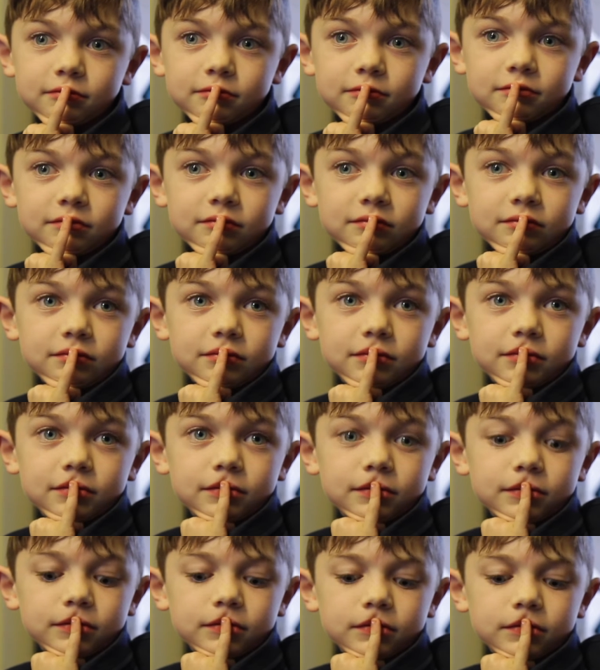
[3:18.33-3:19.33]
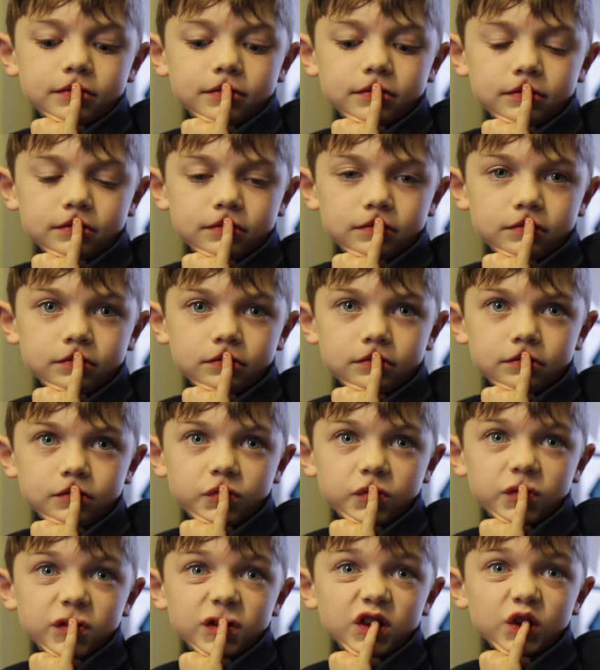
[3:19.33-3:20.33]
was a
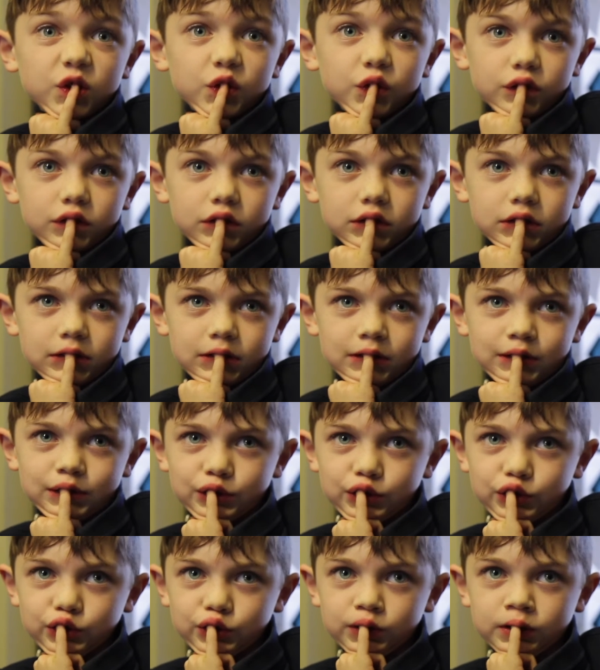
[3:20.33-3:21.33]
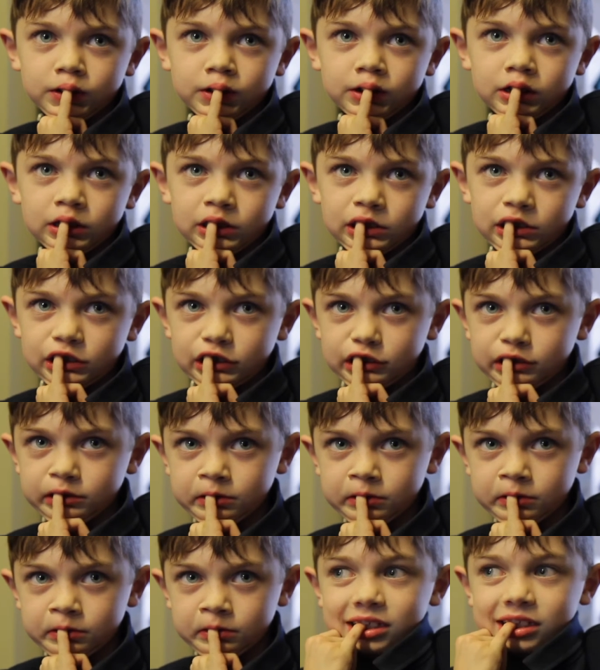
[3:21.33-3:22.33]
superhero, which one do you think she would
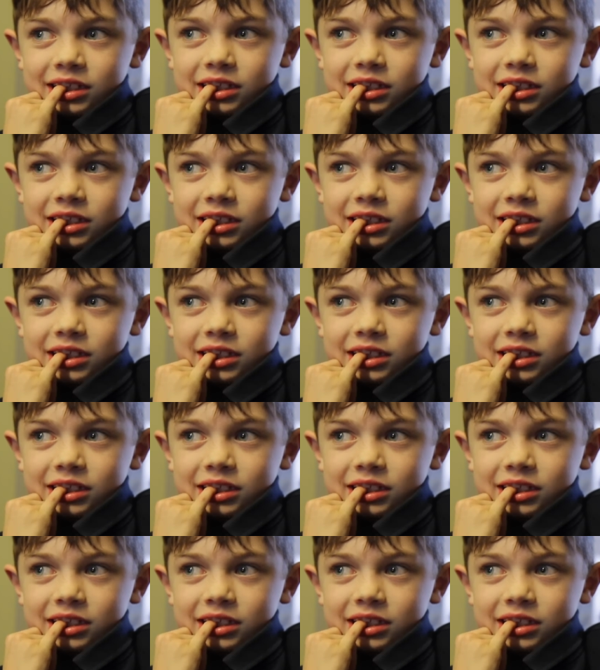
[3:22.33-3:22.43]
be?